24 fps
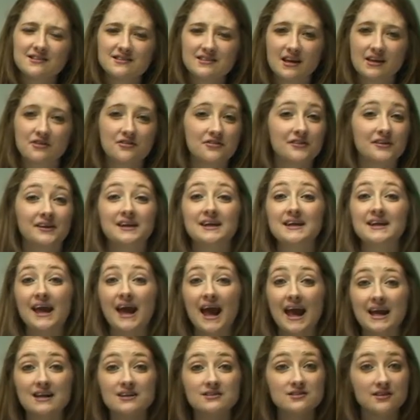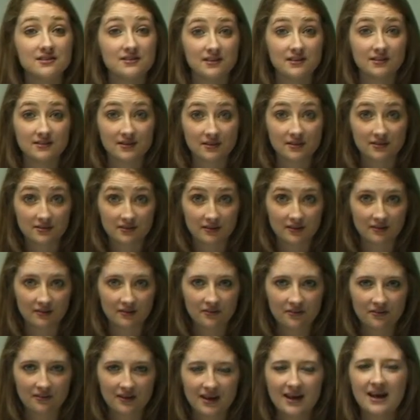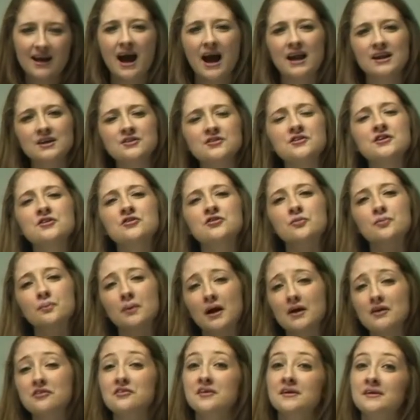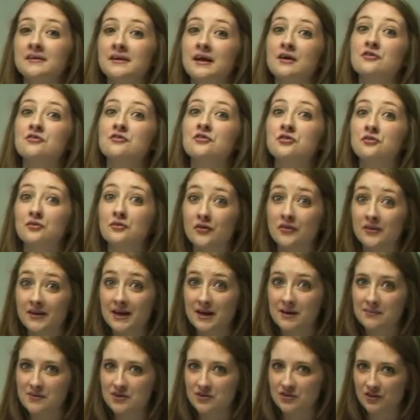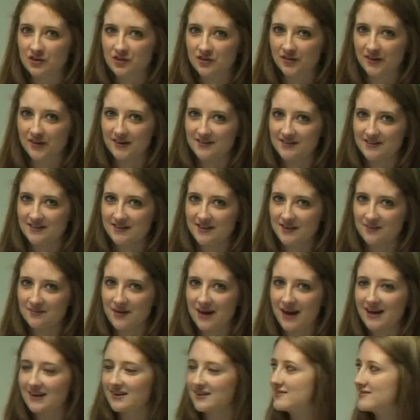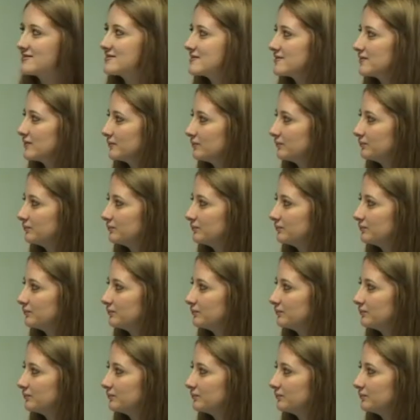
sense that he hates his existence, and he's expressing this through the imagery choices he makes.